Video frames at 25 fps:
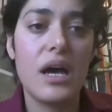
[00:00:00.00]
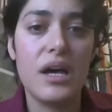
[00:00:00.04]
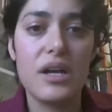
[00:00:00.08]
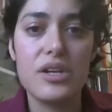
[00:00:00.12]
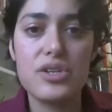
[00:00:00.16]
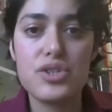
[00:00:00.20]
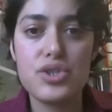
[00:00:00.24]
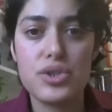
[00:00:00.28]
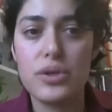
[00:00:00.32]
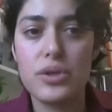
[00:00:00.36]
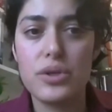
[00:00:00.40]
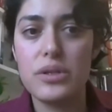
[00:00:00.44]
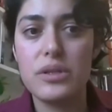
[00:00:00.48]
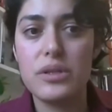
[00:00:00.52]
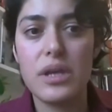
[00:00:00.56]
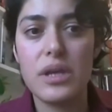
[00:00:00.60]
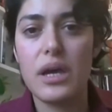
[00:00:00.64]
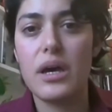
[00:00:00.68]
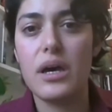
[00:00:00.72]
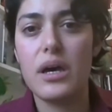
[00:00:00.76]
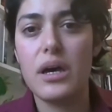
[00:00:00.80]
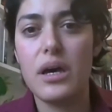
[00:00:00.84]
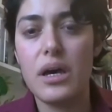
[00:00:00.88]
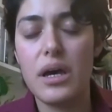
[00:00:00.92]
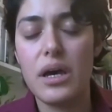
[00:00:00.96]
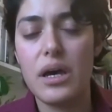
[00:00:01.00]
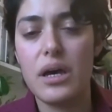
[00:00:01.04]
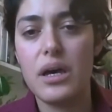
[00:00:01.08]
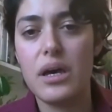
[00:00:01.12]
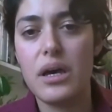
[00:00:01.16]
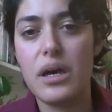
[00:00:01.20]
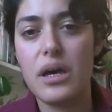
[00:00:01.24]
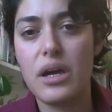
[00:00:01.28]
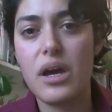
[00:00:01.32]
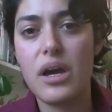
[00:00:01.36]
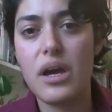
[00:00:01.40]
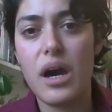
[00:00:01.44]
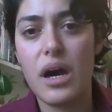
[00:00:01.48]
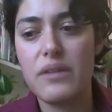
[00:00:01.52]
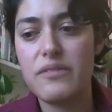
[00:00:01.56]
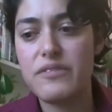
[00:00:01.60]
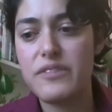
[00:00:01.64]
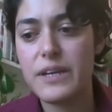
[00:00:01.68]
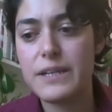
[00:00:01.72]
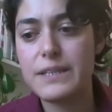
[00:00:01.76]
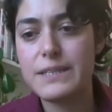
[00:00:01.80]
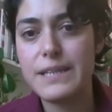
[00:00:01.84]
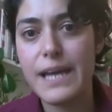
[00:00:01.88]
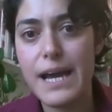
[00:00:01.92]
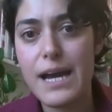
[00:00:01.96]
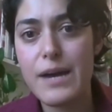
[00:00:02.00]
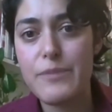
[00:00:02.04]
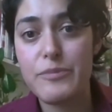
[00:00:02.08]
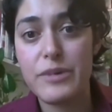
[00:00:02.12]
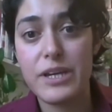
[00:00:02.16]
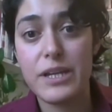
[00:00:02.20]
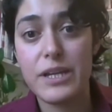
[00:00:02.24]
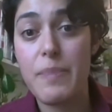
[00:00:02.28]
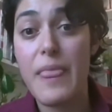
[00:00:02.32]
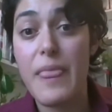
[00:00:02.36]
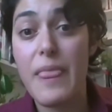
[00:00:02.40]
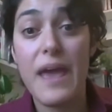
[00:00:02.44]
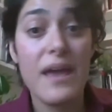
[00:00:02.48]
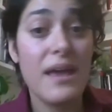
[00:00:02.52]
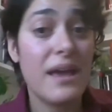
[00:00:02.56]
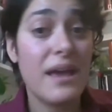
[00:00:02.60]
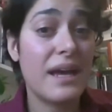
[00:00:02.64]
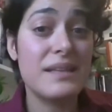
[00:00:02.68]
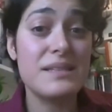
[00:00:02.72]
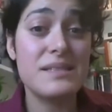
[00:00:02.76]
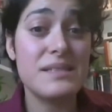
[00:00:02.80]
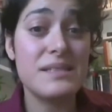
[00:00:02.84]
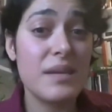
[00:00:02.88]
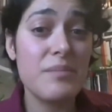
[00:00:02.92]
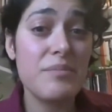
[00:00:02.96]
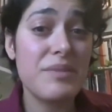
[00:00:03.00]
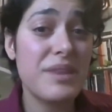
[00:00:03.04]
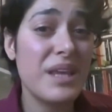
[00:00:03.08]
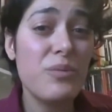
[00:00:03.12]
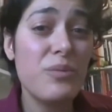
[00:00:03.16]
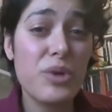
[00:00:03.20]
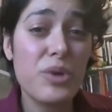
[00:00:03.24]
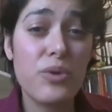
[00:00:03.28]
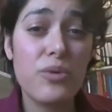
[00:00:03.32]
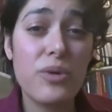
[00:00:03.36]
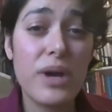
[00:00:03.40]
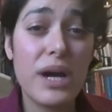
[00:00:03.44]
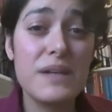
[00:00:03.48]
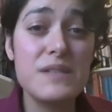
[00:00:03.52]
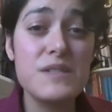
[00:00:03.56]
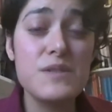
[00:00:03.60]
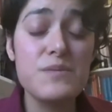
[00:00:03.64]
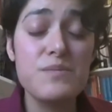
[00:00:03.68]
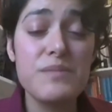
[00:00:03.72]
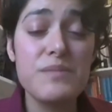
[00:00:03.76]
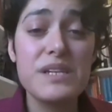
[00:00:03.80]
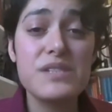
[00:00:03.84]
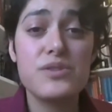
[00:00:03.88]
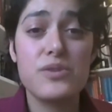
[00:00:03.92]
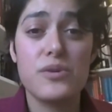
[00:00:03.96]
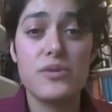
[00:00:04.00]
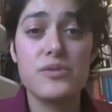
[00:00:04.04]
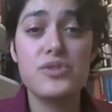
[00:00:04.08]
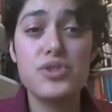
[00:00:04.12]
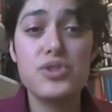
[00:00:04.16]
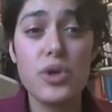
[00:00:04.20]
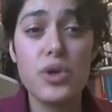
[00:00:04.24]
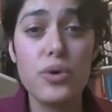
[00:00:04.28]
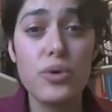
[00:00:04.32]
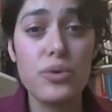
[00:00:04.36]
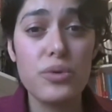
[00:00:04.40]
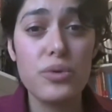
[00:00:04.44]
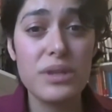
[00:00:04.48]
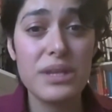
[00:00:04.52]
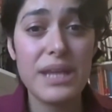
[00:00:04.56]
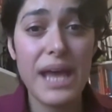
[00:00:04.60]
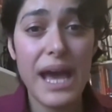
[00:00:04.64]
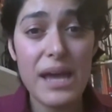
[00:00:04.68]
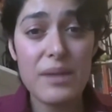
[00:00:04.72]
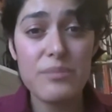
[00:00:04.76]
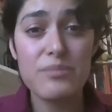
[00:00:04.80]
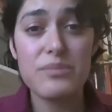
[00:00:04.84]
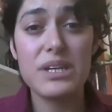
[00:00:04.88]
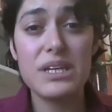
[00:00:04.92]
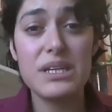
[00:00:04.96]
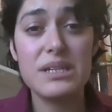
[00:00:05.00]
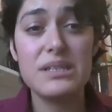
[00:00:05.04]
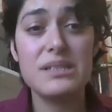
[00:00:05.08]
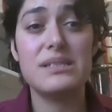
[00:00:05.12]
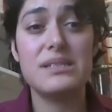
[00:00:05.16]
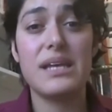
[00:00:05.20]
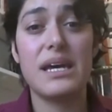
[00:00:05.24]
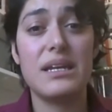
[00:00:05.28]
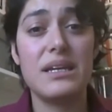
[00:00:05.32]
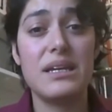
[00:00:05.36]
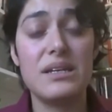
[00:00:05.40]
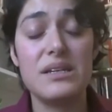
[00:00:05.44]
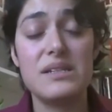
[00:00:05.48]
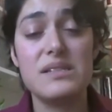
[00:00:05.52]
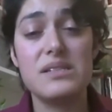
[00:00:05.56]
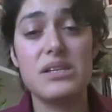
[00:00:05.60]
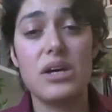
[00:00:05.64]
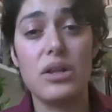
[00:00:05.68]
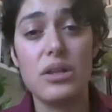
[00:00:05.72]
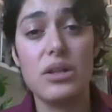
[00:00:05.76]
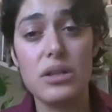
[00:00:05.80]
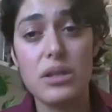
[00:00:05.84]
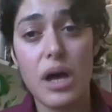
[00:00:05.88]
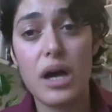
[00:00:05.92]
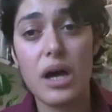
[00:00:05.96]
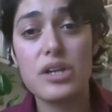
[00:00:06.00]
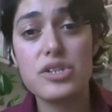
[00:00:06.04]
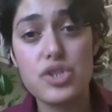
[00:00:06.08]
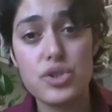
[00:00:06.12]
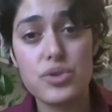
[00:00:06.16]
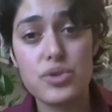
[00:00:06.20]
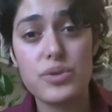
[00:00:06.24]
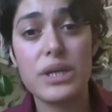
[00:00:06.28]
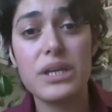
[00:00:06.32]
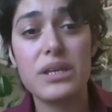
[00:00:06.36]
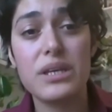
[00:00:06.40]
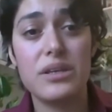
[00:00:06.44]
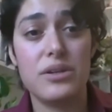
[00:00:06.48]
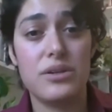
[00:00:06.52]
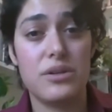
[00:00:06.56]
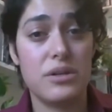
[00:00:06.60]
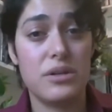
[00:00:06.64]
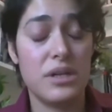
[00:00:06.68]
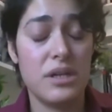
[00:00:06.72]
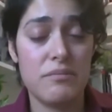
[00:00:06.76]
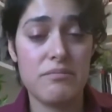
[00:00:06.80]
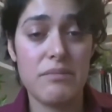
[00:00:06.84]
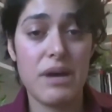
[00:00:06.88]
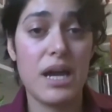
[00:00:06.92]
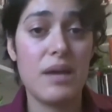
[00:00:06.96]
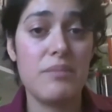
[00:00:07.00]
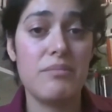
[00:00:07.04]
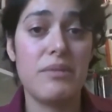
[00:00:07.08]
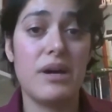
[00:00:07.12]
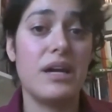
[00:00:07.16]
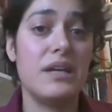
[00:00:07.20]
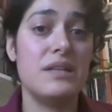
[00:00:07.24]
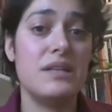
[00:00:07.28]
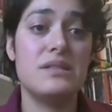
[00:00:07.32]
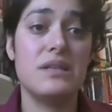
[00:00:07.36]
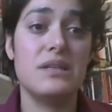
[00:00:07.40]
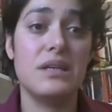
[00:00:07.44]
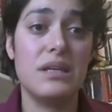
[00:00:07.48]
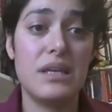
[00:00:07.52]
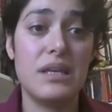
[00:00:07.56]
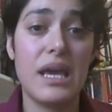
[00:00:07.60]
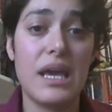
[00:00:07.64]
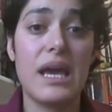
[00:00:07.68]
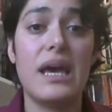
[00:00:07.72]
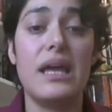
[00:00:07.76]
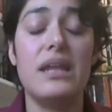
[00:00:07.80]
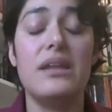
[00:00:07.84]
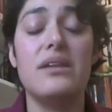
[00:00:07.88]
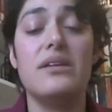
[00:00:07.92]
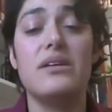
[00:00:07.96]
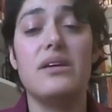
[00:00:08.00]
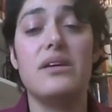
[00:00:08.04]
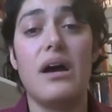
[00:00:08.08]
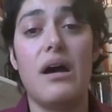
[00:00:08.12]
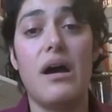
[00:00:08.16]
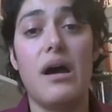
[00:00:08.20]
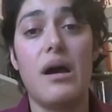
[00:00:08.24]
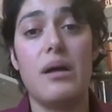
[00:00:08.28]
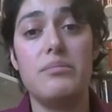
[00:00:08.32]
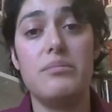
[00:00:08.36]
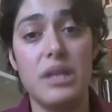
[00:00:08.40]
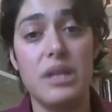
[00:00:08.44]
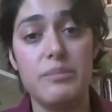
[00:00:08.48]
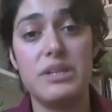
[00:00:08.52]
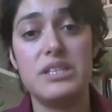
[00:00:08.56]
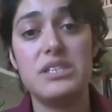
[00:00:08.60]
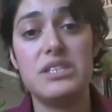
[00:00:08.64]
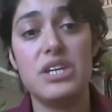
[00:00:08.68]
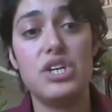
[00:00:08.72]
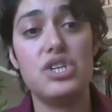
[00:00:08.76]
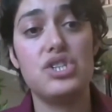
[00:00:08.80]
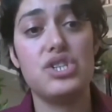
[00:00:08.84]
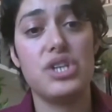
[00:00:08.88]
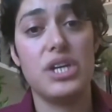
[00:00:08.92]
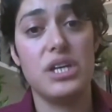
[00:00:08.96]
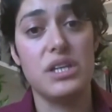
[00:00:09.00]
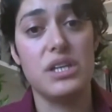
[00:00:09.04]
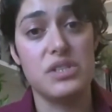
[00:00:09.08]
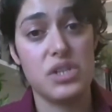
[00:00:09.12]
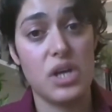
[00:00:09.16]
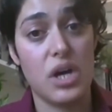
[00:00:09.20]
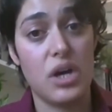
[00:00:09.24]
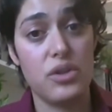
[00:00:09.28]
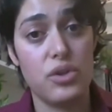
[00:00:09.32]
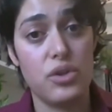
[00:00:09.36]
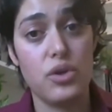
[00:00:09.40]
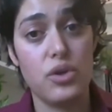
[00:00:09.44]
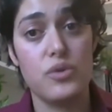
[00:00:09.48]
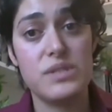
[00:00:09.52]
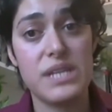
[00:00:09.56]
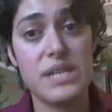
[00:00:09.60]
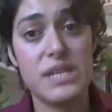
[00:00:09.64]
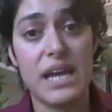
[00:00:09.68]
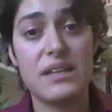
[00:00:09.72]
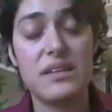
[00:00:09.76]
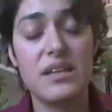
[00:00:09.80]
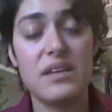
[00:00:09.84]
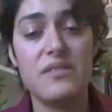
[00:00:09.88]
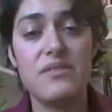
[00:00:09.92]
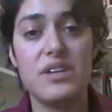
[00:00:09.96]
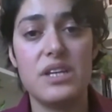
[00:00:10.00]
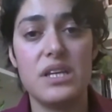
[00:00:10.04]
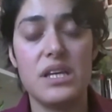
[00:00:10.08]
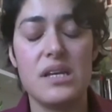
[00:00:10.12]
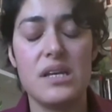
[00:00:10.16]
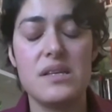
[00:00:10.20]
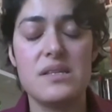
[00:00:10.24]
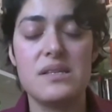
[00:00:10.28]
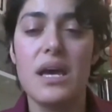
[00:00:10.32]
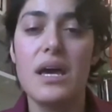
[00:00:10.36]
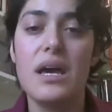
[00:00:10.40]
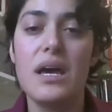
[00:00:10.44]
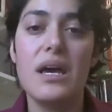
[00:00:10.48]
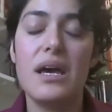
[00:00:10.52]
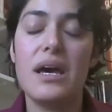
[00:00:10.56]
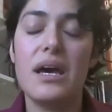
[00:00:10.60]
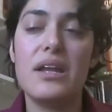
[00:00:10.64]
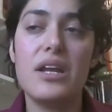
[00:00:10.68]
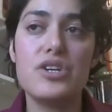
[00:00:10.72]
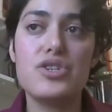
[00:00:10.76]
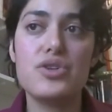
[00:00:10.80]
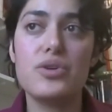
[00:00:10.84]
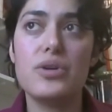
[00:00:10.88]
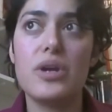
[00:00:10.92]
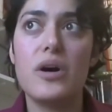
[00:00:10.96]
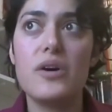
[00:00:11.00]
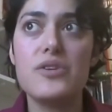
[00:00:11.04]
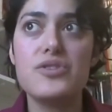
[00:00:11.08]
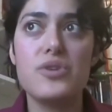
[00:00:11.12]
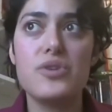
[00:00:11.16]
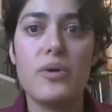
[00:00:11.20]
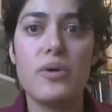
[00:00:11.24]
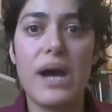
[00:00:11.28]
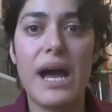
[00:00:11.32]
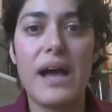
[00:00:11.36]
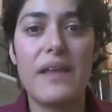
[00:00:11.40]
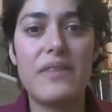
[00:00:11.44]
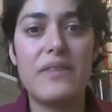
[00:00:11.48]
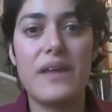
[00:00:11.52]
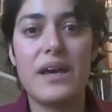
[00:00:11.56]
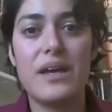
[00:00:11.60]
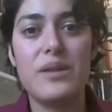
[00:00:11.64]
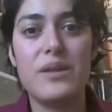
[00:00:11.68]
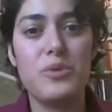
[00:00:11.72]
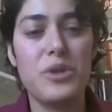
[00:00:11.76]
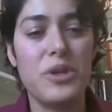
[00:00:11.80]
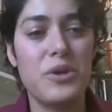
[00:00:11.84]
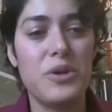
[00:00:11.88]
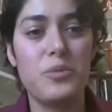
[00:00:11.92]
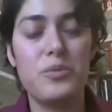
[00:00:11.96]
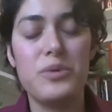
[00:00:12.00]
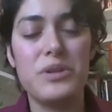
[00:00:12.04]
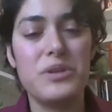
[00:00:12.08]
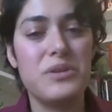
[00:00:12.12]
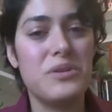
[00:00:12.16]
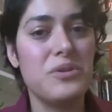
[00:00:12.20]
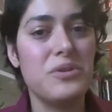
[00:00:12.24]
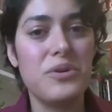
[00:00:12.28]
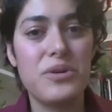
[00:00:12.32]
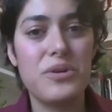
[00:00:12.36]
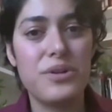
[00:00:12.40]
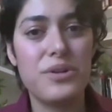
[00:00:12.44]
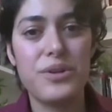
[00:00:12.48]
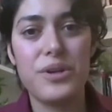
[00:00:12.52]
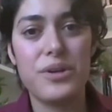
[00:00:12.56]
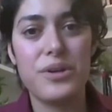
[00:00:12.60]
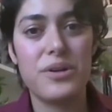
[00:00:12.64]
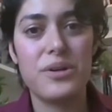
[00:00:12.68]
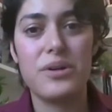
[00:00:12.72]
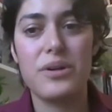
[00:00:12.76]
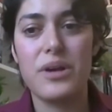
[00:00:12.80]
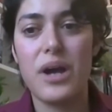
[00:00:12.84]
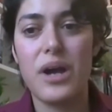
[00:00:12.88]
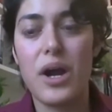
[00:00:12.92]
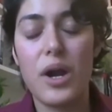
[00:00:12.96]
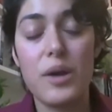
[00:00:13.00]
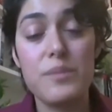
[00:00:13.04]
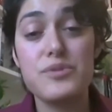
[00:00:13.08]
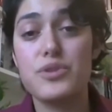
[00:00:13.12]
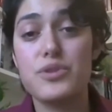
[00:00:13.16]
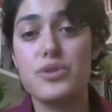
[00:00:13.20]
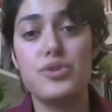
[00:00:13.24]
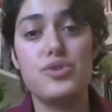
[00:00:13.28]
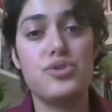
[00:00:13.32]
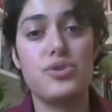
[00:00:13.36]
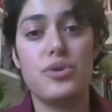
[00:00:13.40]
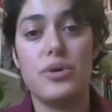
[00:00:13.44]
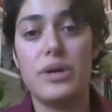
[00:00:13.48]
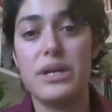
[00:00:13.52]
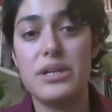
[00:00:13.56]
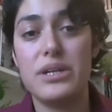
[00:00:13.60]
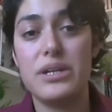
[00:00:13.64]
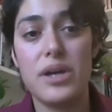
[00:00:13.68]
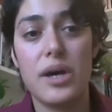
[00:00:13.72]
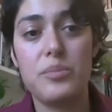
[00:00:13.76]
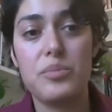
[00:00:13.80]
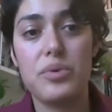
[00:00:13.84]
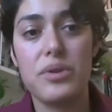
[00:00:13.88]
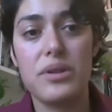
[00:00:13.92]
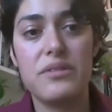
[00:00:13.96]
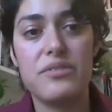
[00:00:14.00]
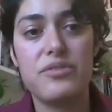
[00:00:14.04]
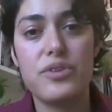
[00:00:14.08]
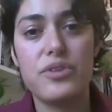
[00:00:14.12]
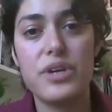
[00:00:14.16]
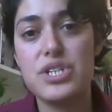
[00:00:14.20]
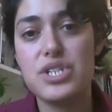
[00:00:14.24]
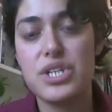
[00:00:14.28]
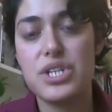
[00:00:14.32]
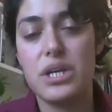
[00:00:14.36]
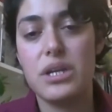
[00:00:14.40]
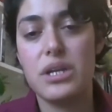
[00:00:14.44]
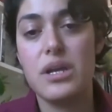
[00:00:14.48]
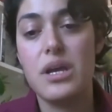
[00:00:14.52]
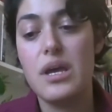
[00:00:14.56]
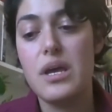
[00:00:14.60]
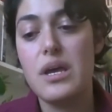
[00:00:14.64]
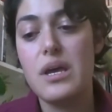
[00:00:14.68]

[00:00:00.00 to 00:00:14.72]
should a conflict happen. And same thing with Iran's missiles. So that means that it is a lot trickier, in my mind, to get limitations on those activities. And I should also add that, with nuclear arms control and non-proliferation,